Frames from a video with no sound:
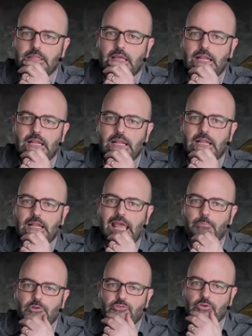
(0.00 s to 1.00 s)
that
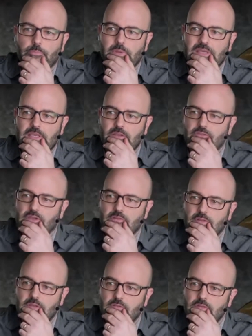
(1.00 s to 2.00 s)
Aperture
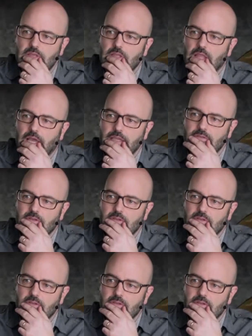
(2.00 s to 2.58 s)
P60C light.